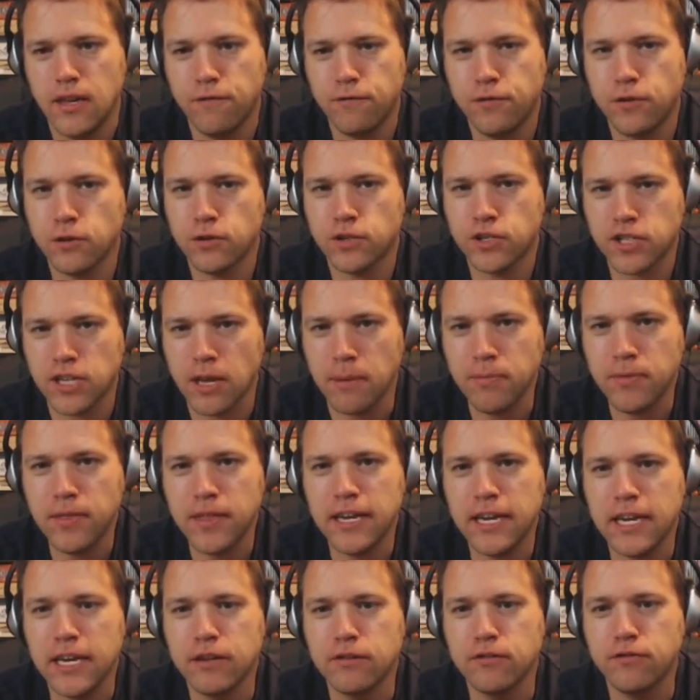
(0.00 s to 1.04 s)
If there's
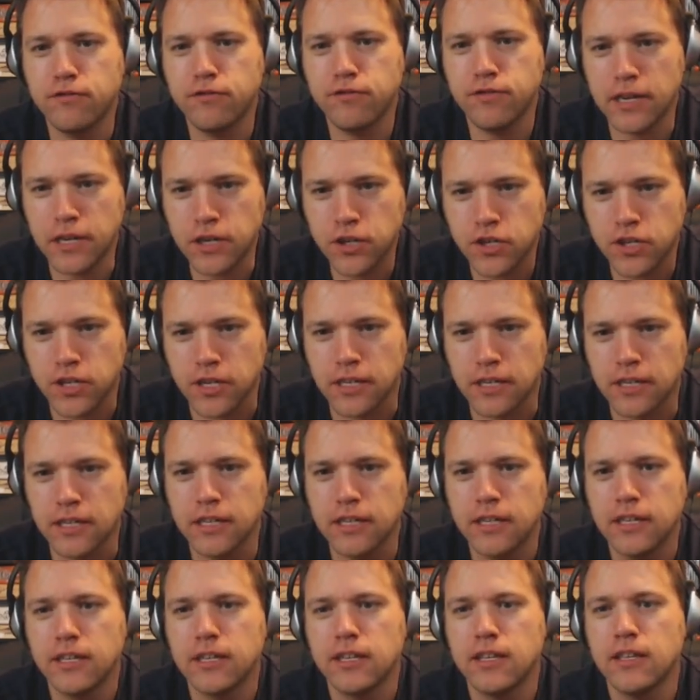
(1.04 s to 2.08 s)
something in
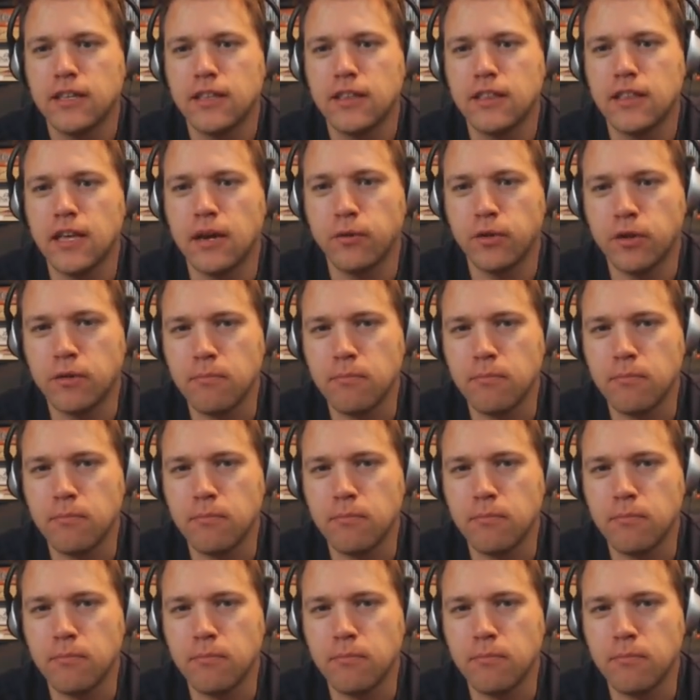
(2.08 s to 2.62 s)
fiction that would